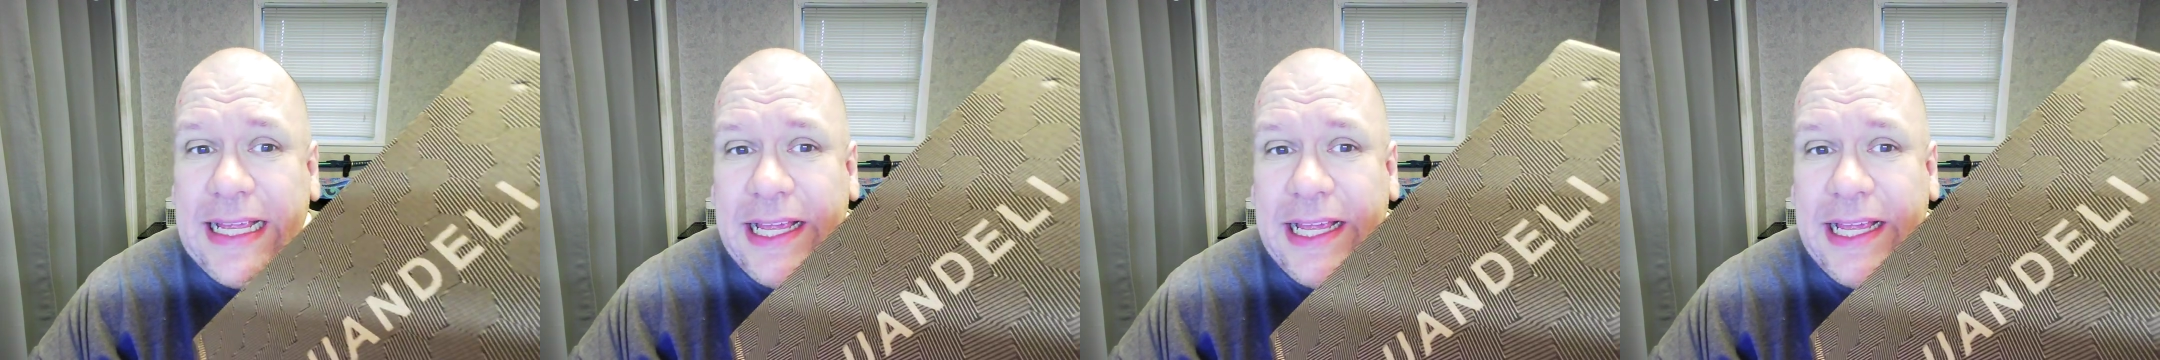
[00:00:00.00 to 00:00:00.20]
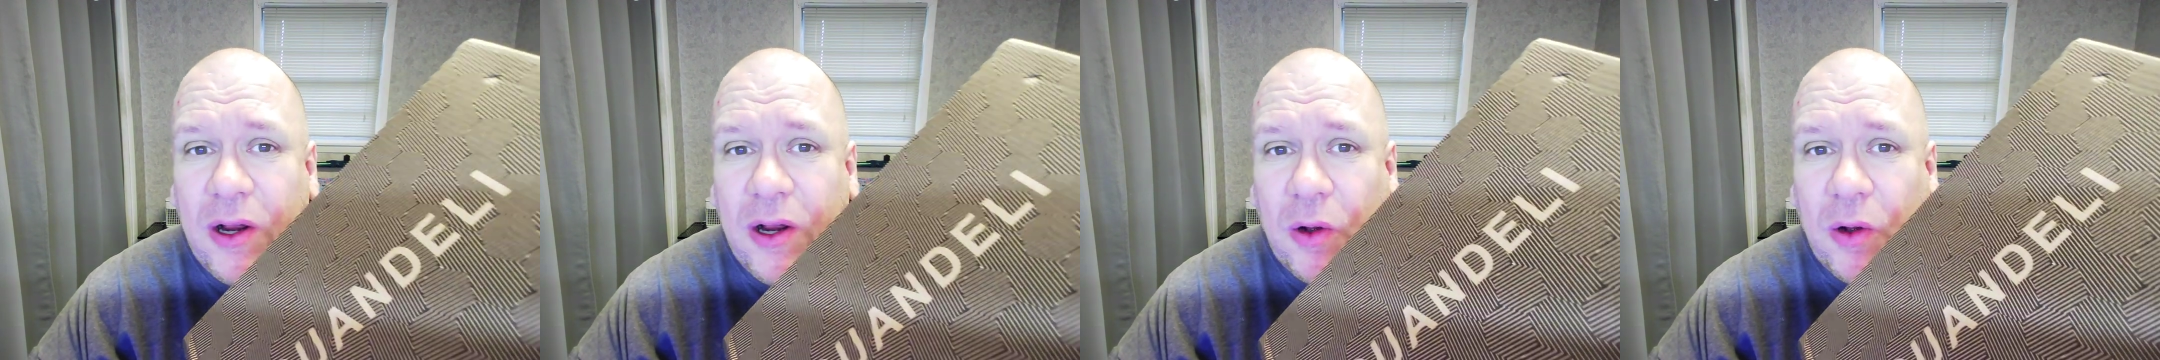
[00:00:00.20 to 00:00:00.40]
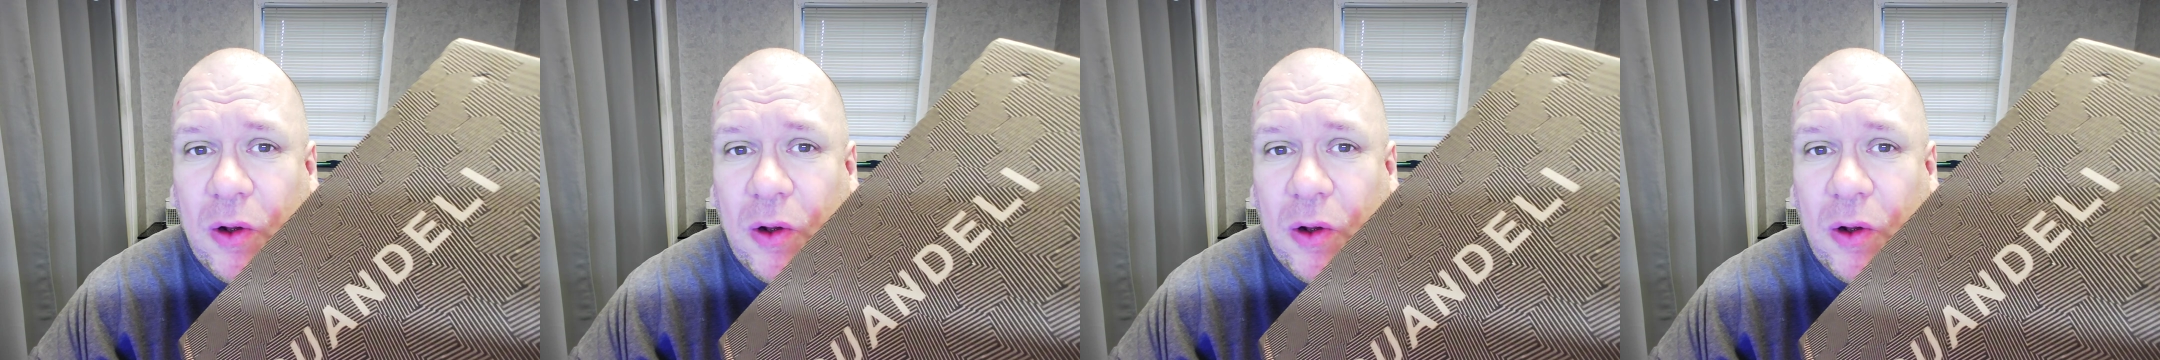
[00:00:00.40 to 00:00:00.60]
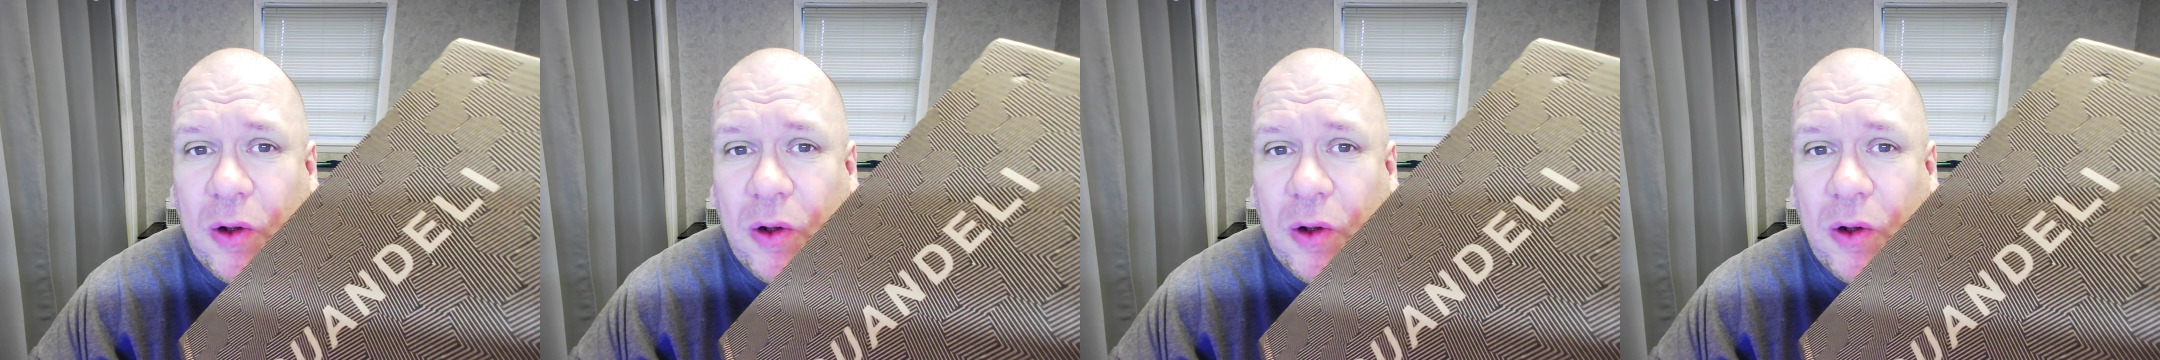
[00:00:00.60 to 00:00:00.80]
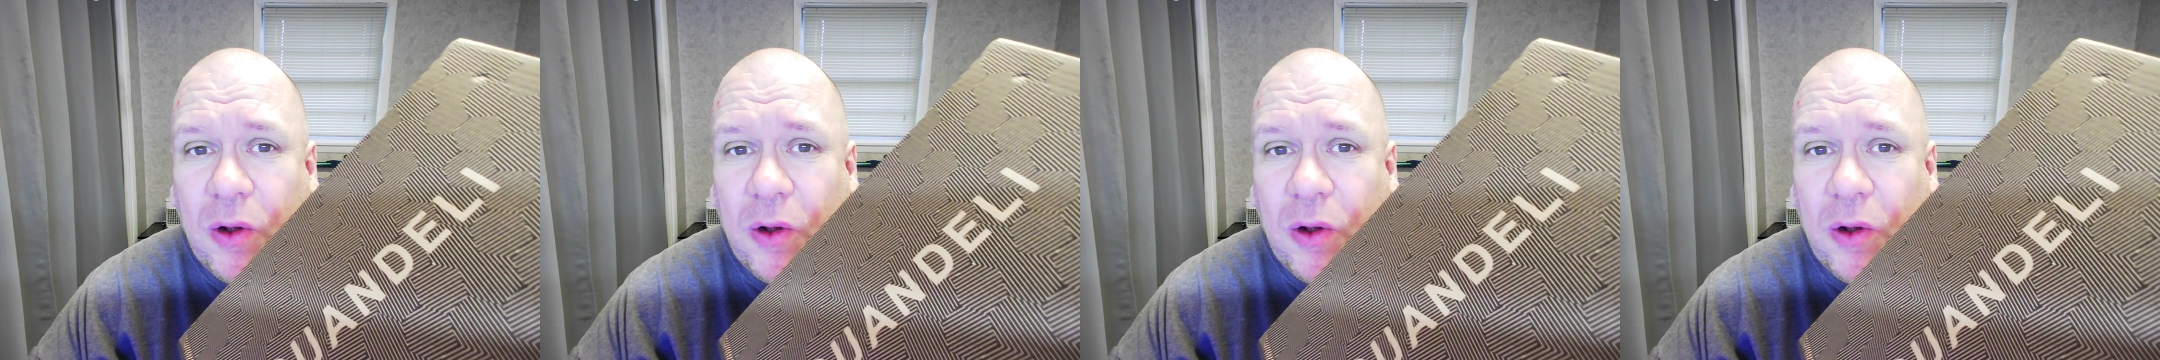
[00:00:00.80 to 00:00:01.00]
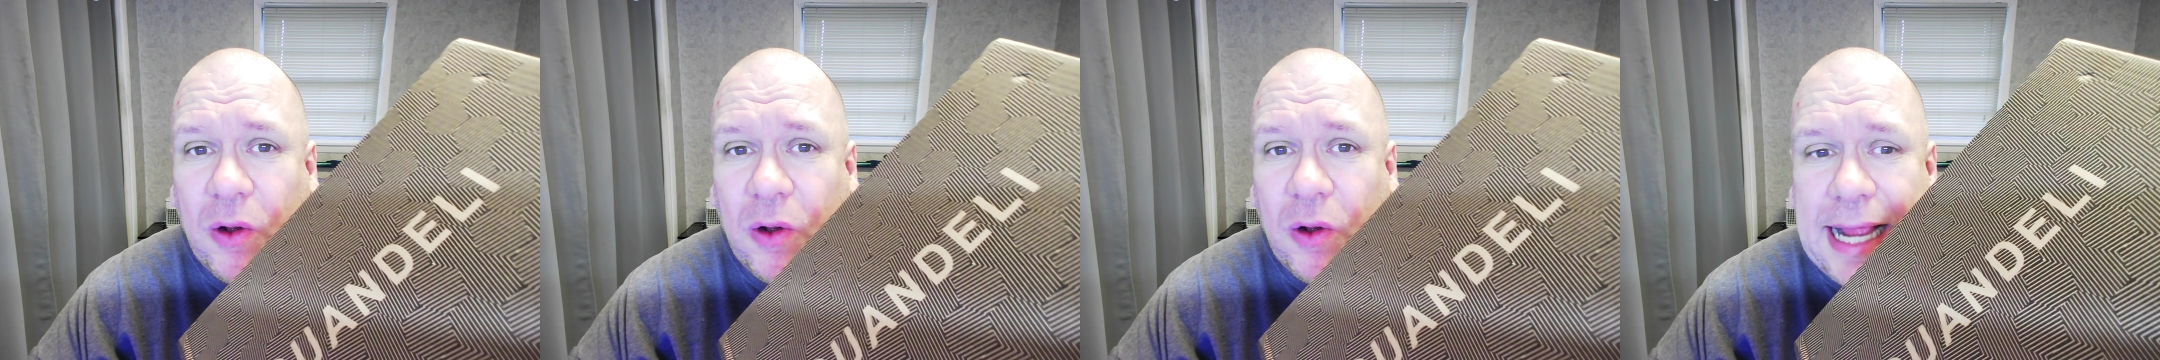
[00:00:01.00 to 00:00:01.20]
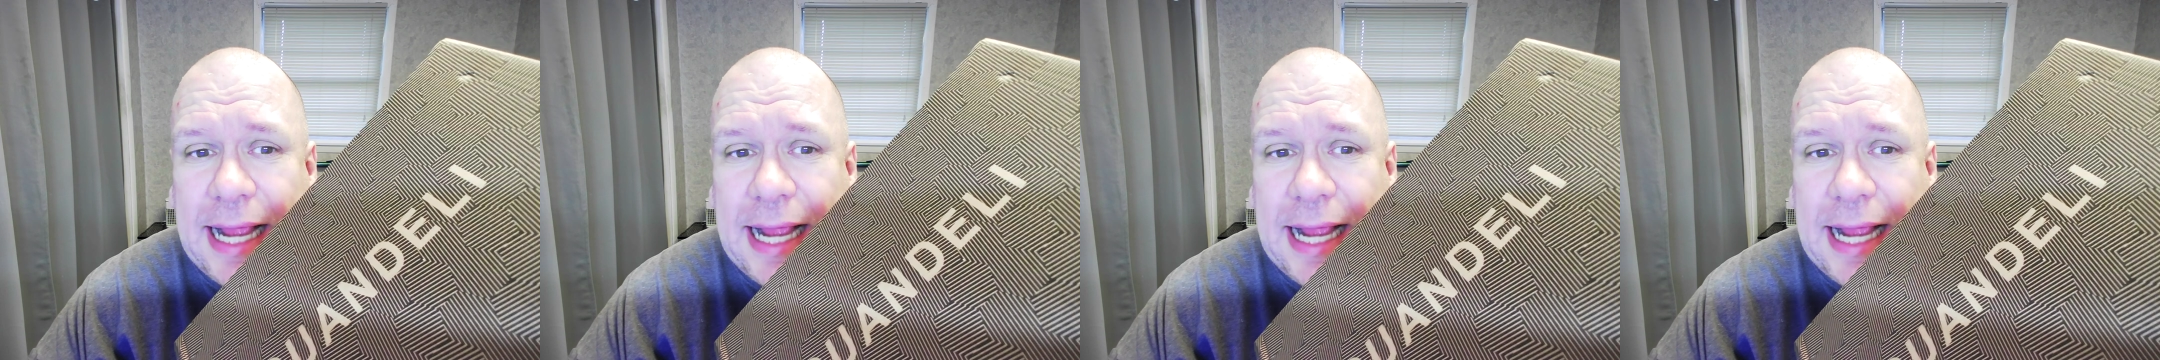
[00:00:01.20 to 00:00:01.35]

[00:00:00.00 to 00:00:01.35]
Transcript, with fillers: or Quandeli,